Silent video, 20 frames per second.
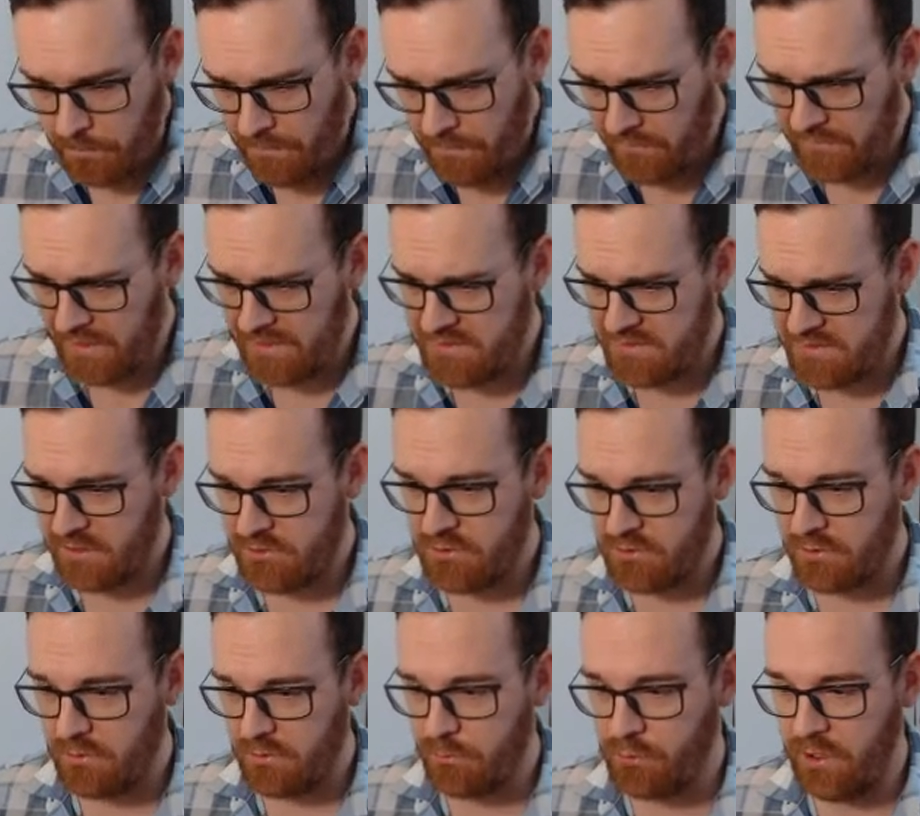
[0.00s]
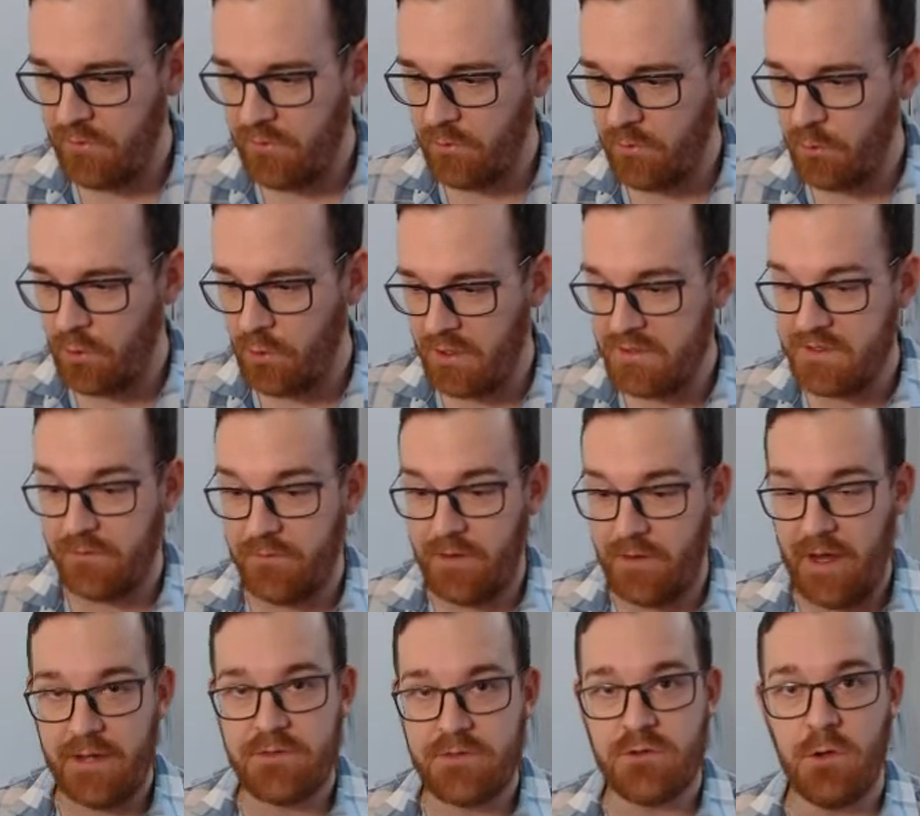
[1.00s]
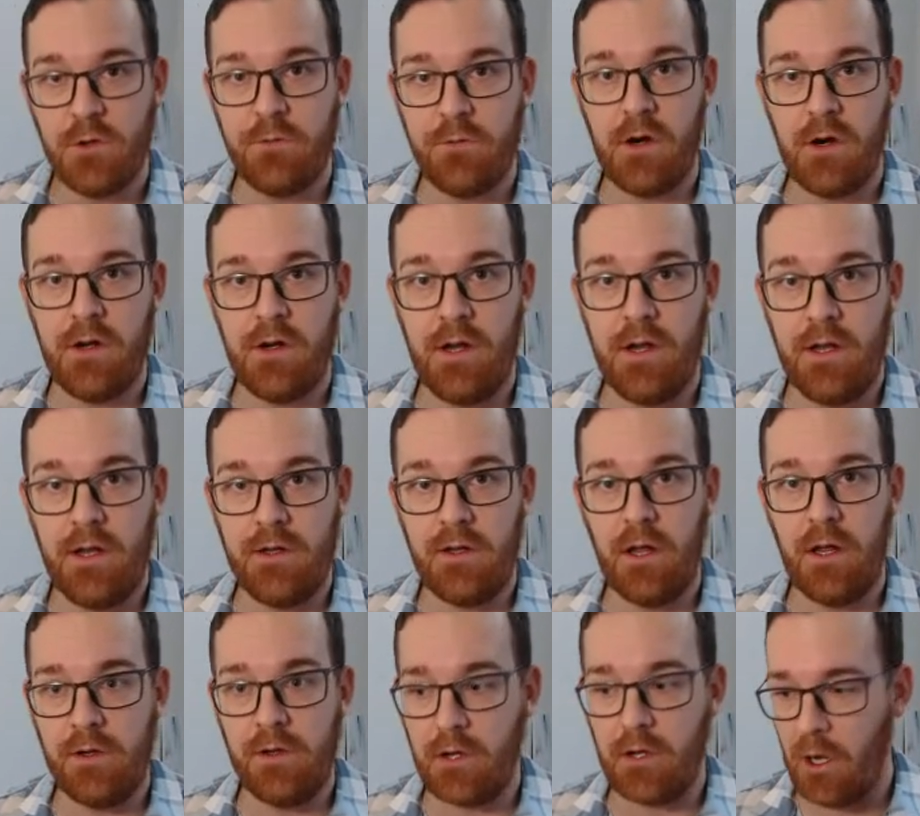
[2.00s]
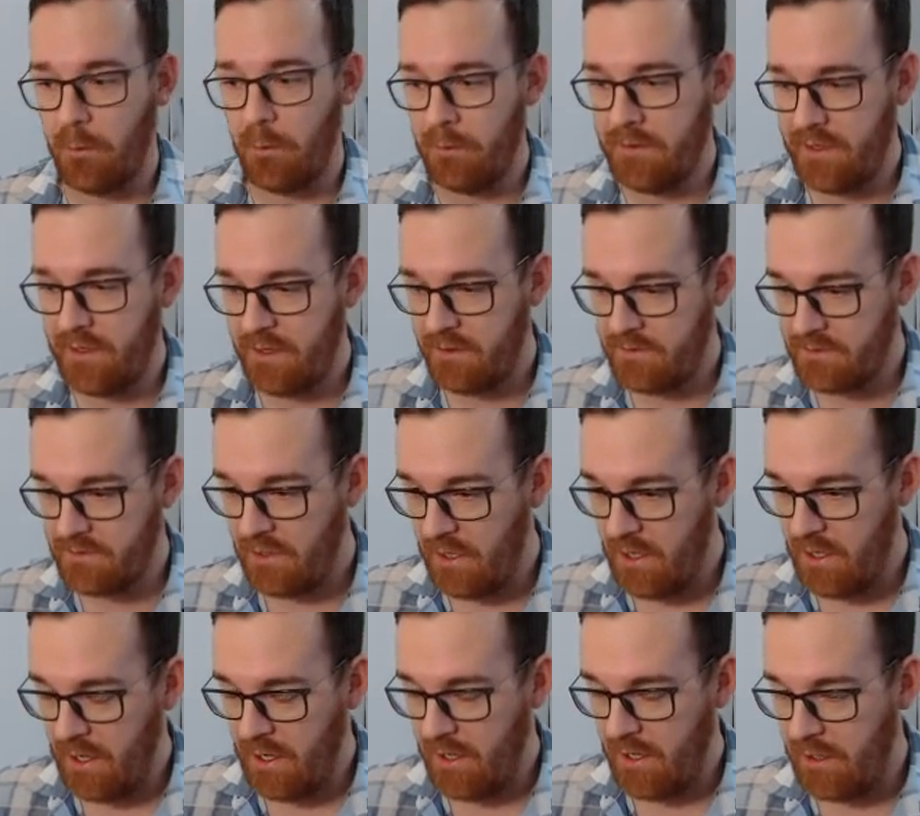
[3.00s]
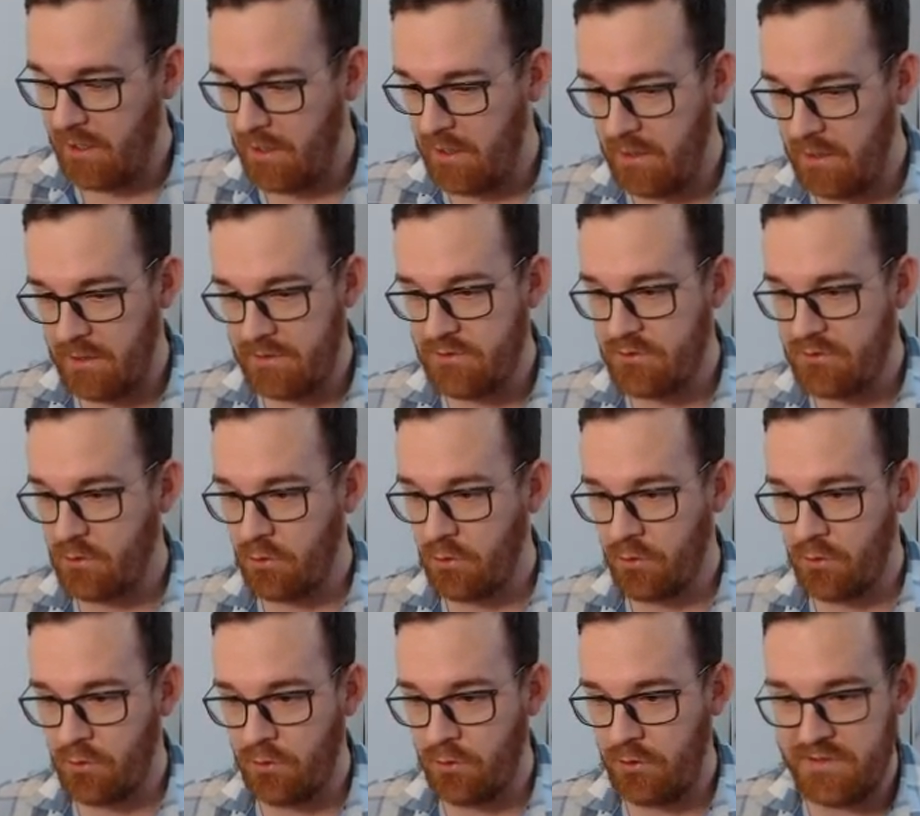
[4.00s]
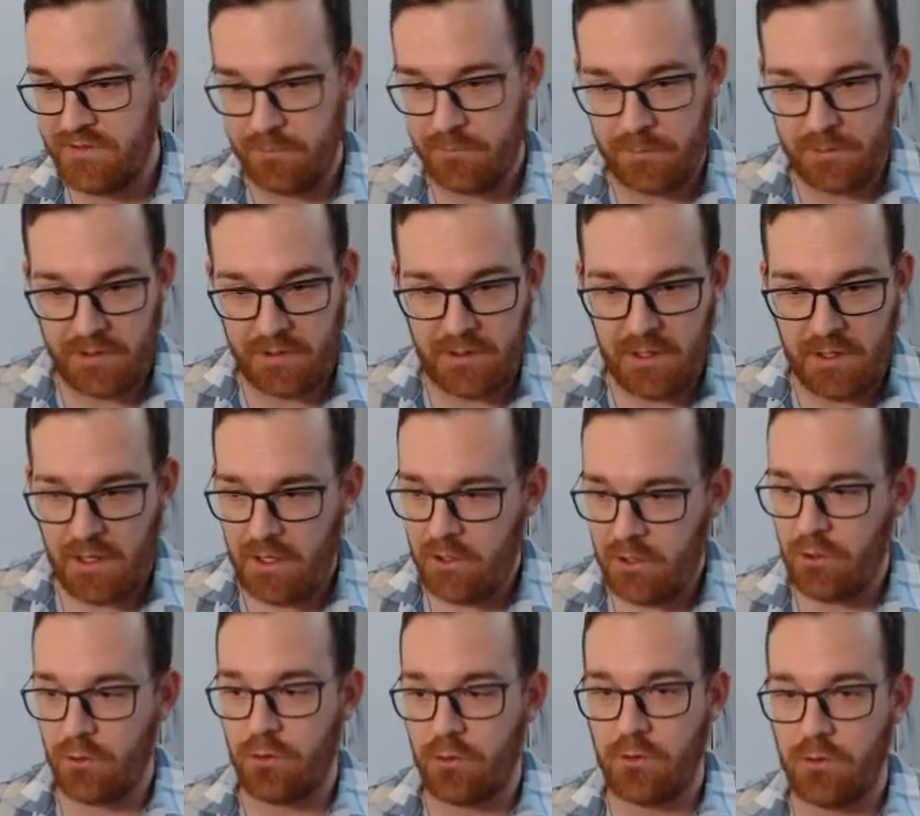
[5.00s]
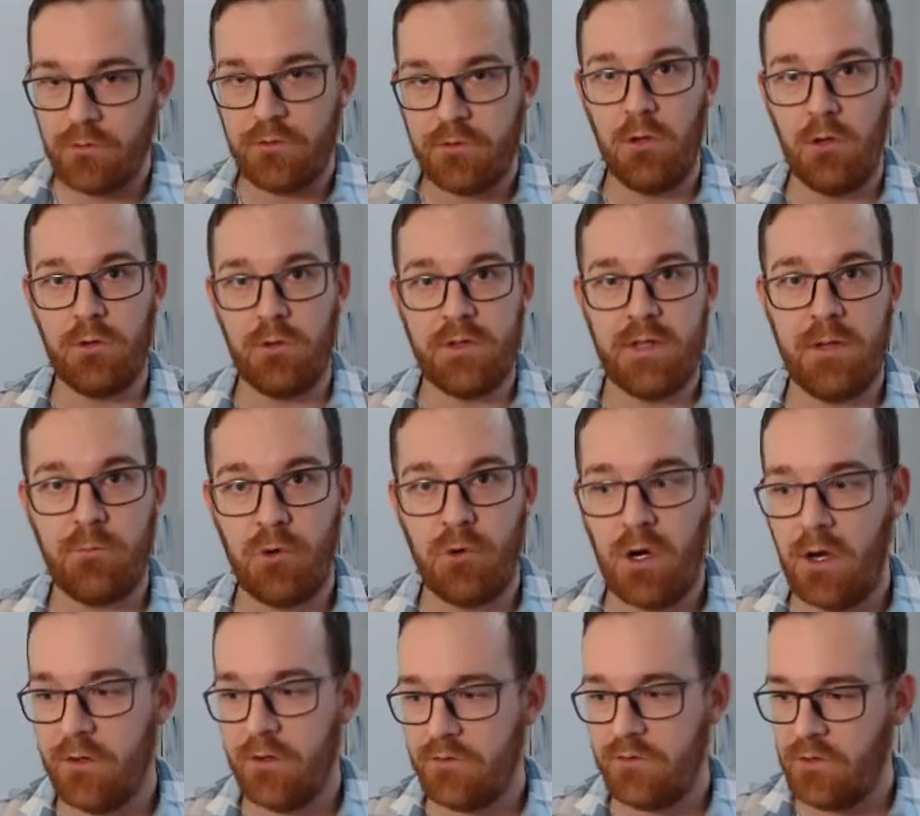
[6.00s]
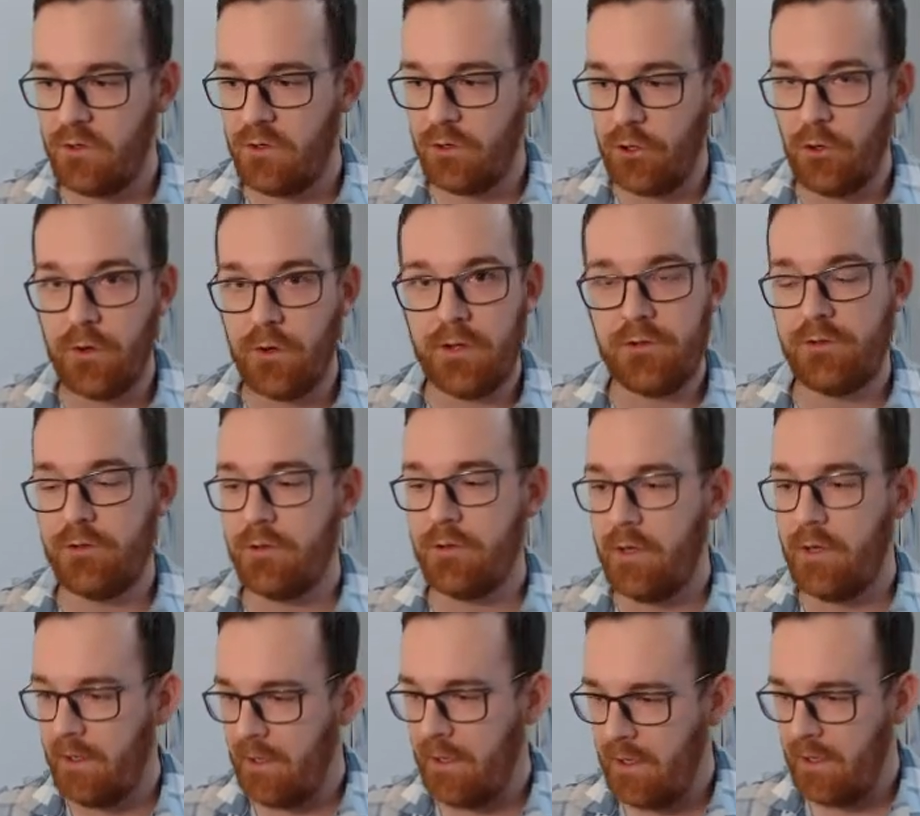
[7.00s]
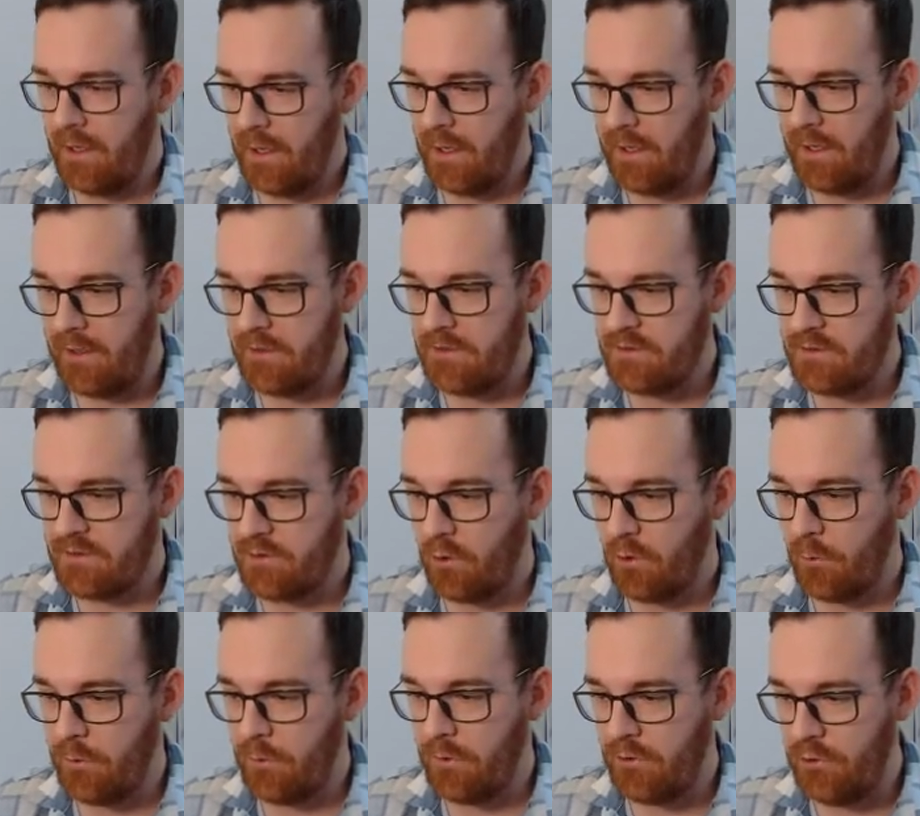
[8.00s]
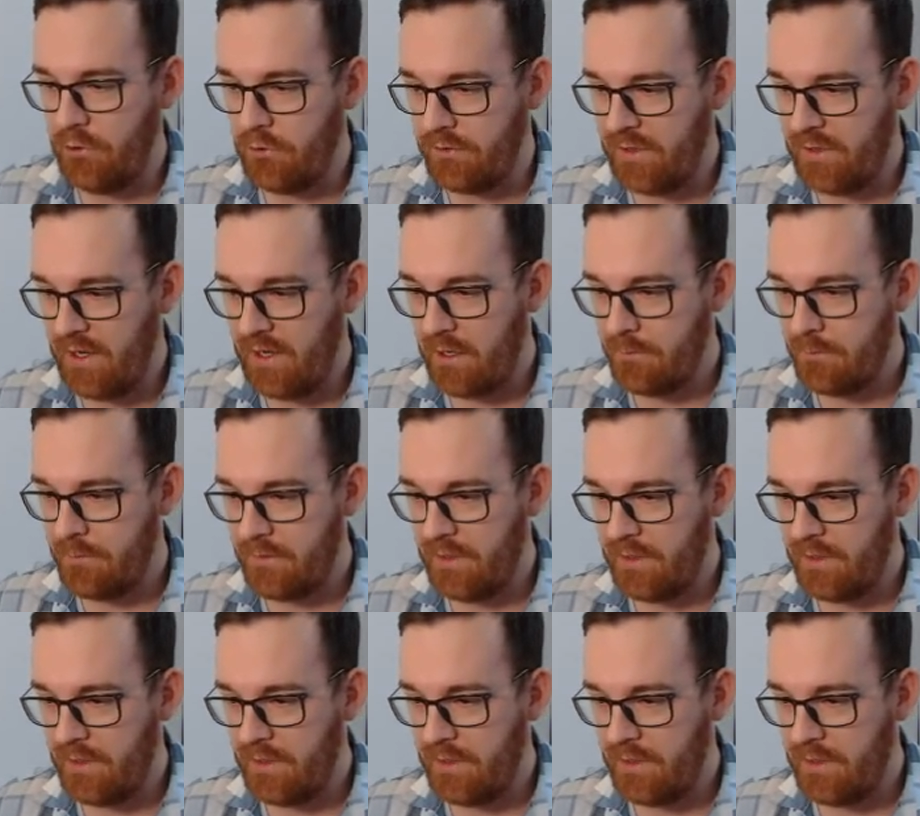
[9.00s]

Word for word: that's the actual Brave rewards I've had so far in, in a couple days. Uh, so you simply, you know, download that browser, go into it, and then just open a new tab. And